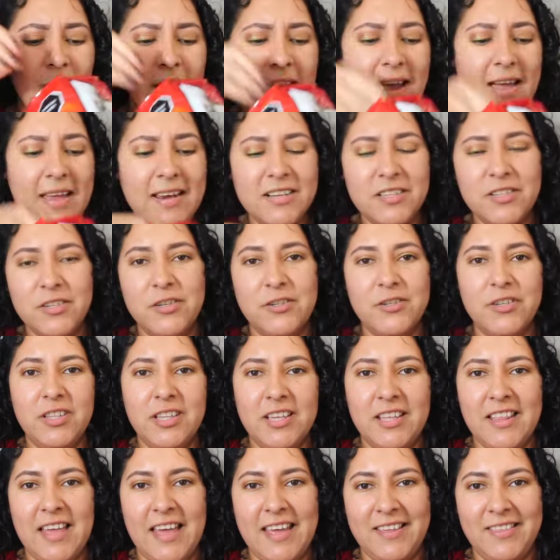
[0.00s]
And it's
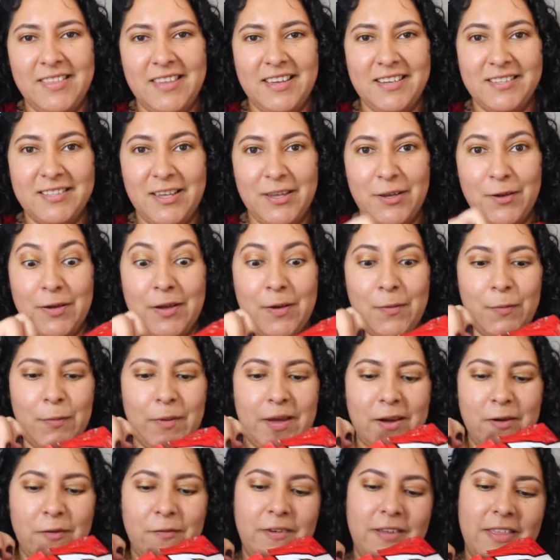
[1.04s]
usually like things that you can
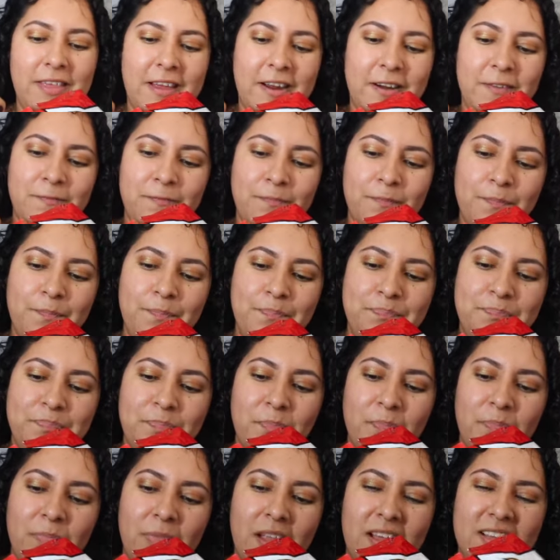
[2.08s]
win over there.
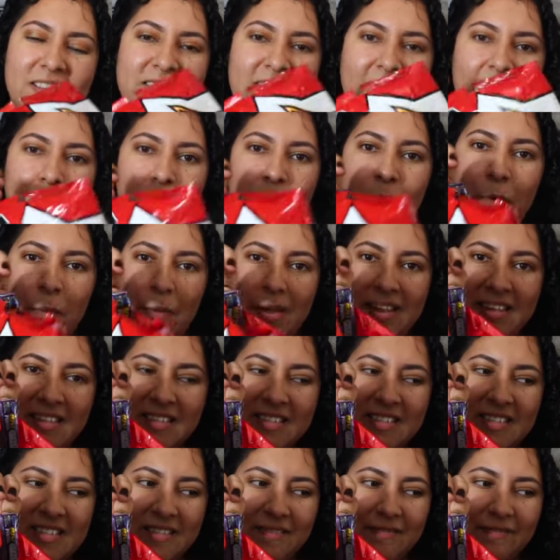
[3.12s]
It's like points.
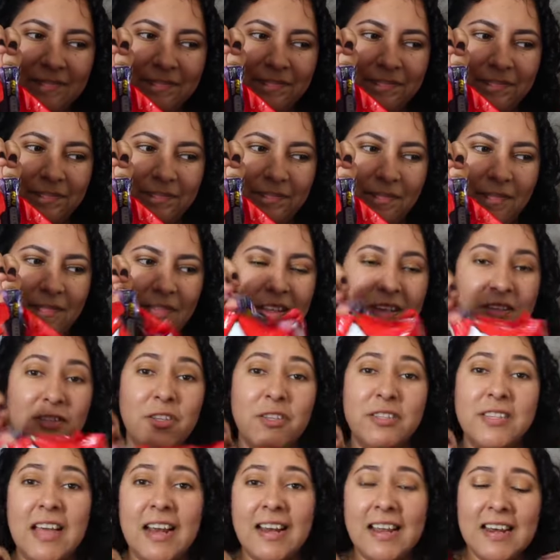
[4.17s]
So
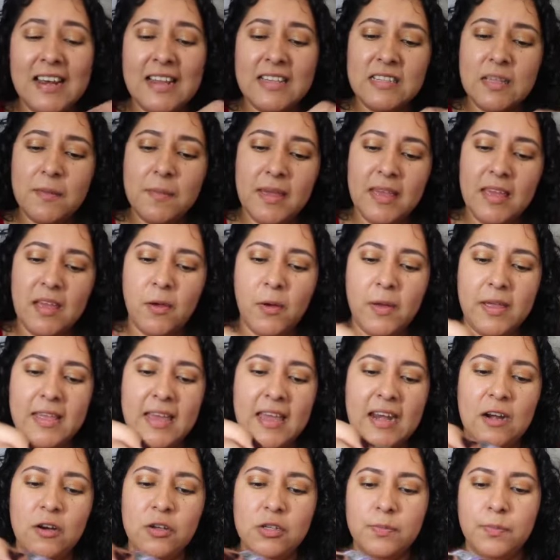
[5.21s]
si alguien es de México y
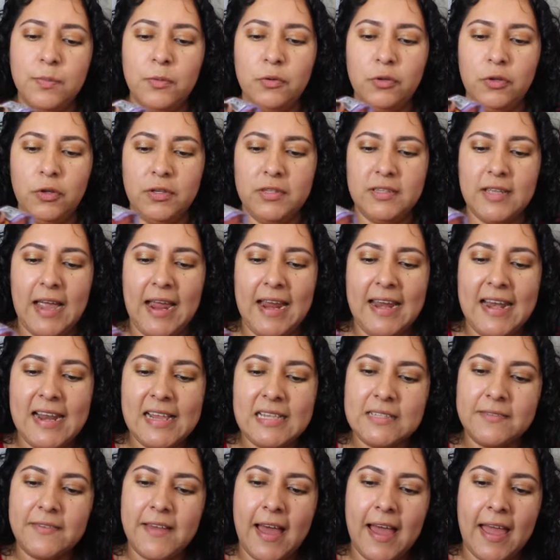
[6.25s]
quiere los puntos, ahí
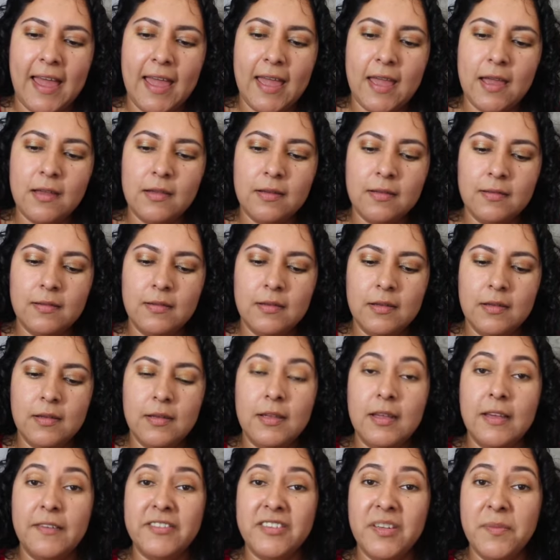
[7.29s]
les va, eh?
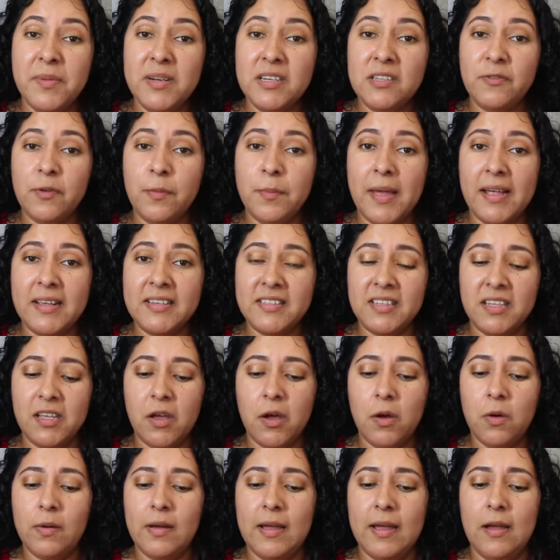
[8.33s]
Somebody's from
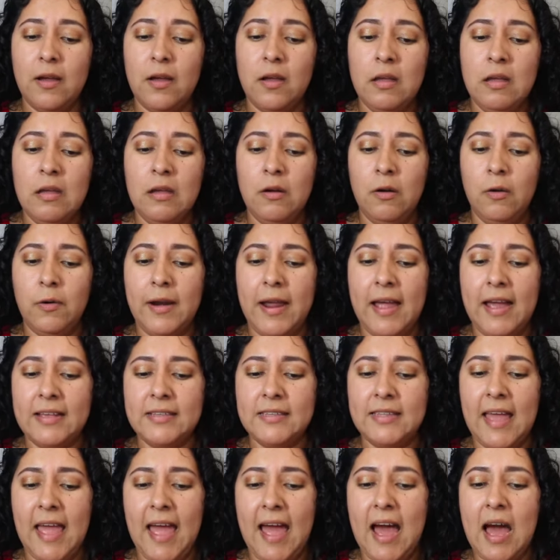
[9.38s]
Mexico or has
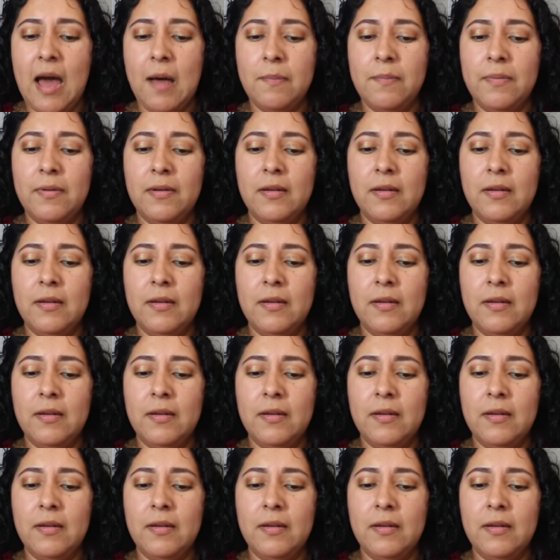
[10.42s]
the app